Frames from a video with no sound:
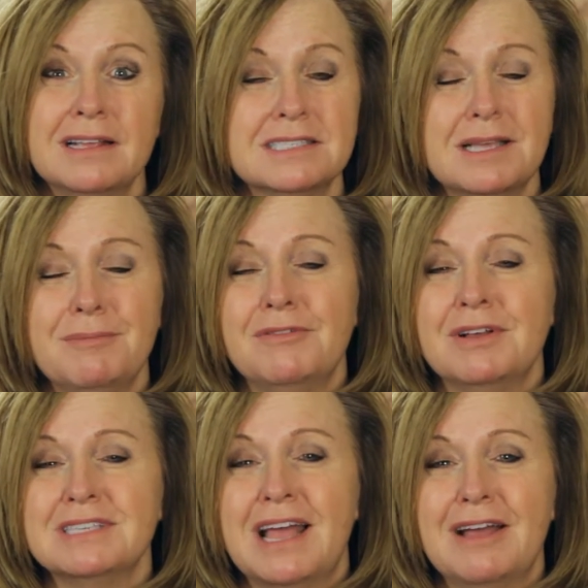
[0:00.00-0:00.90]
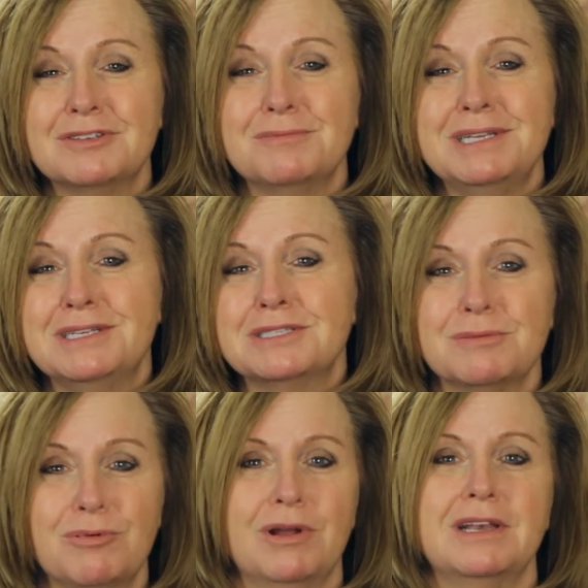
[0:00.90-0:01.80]
Some of us have to be
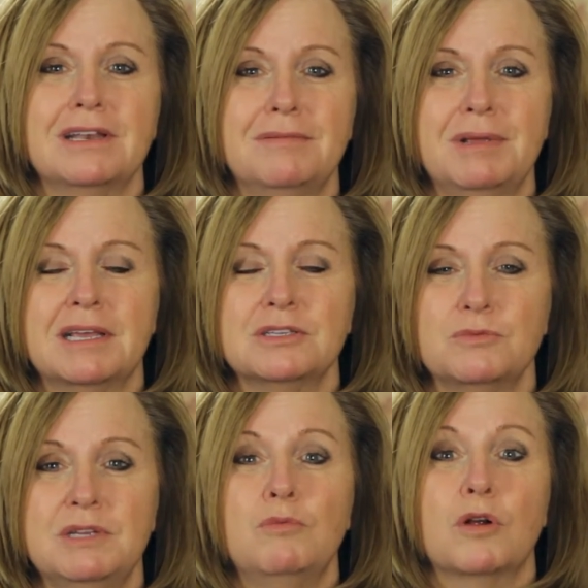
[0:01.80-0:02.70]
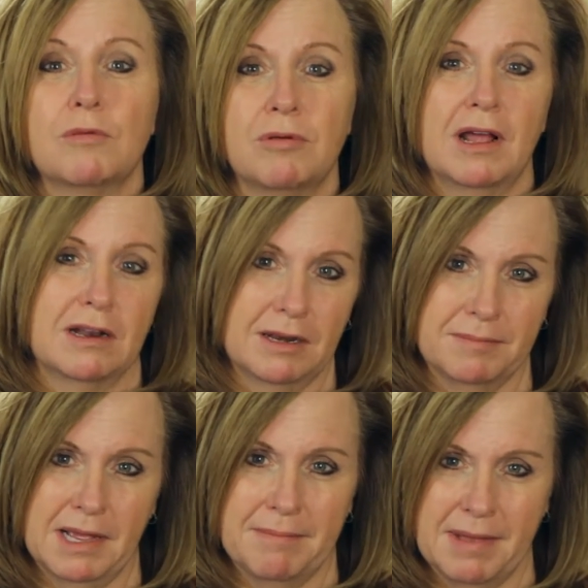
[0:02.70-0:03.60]
disappointed because we were brought on
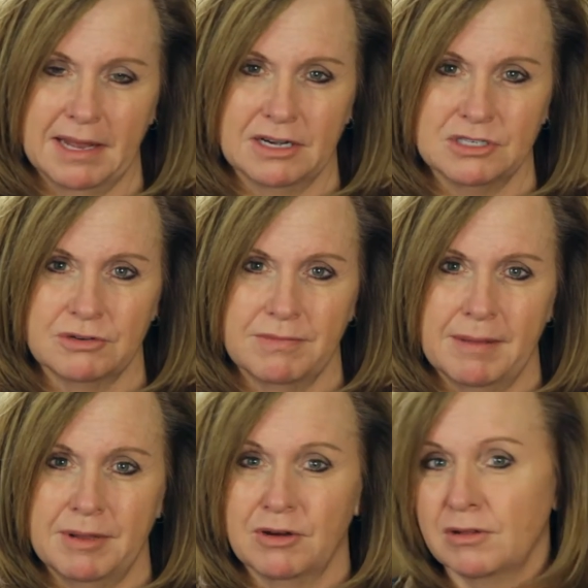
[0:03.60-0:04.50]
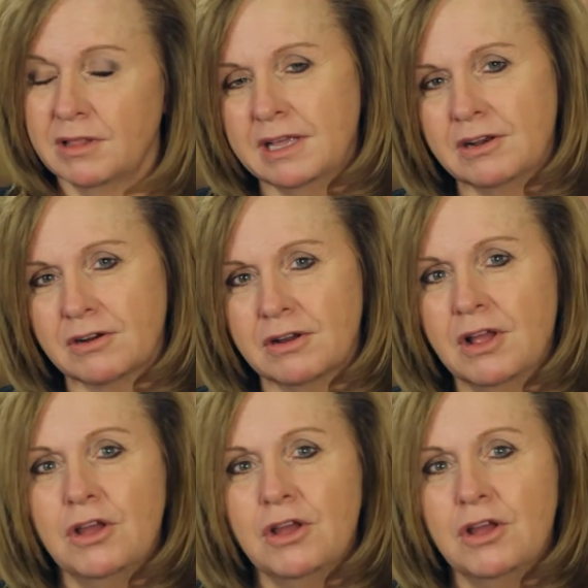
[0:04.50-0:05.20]
by a manager maybe or a leader